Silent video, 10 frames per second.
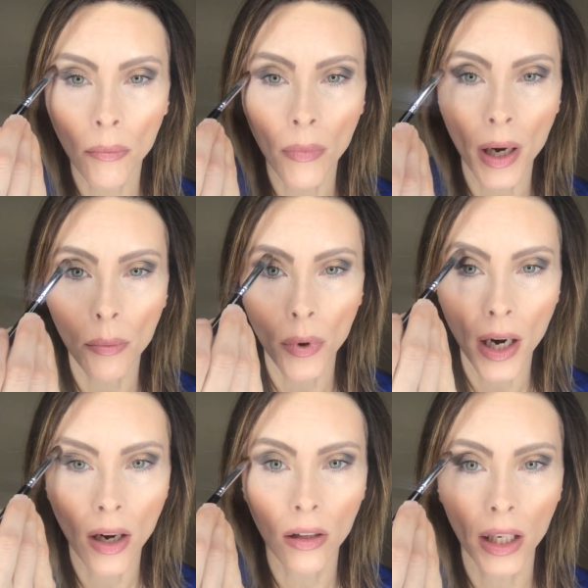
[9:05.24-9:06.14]
my
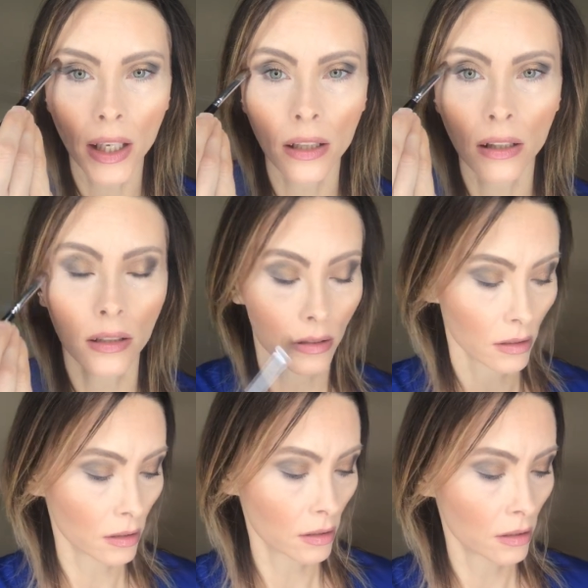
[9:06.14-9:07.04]
brow line,
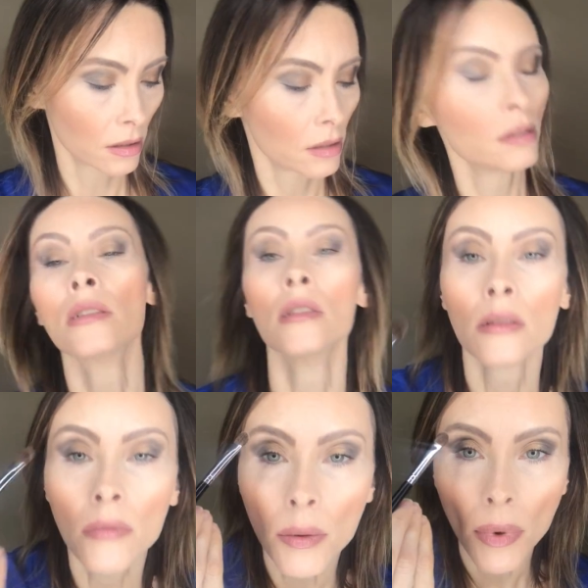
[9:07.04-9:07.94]

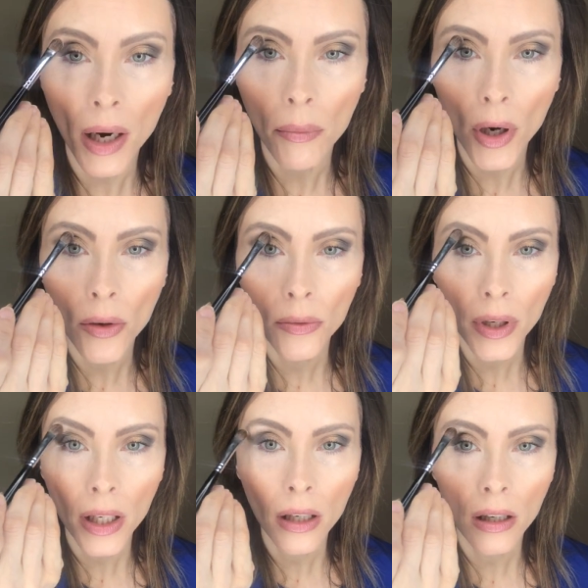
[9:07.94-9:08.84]
my brow bone
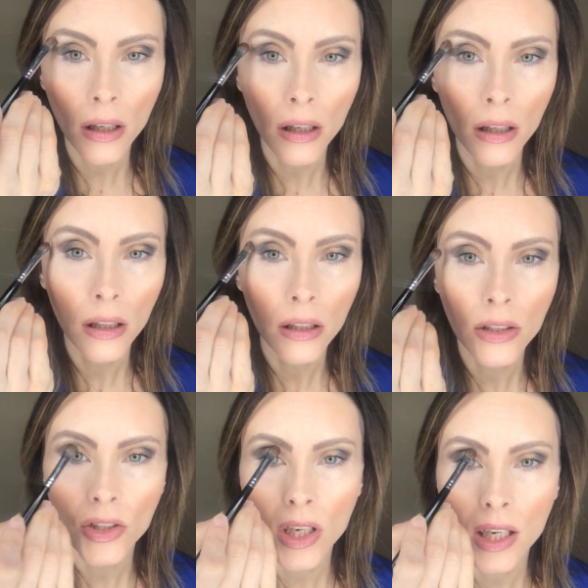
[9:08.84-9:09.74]
right here,
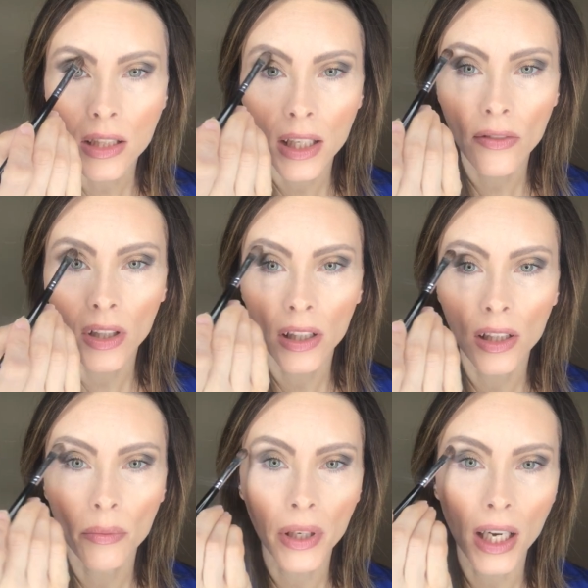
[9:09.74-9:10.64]
just to give a
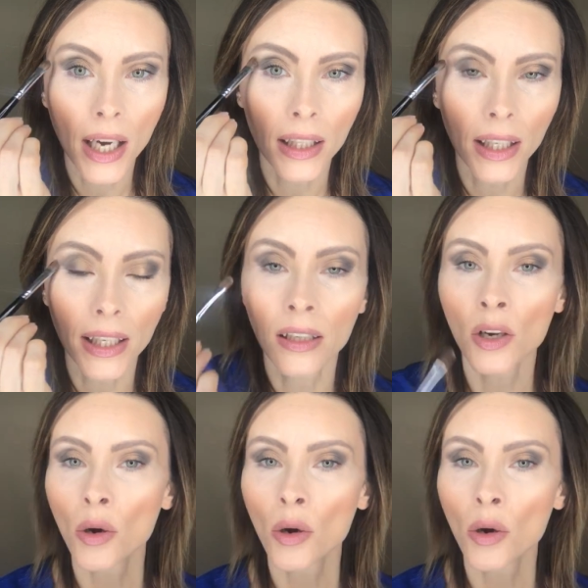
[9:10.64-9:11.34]
little bit of highlight.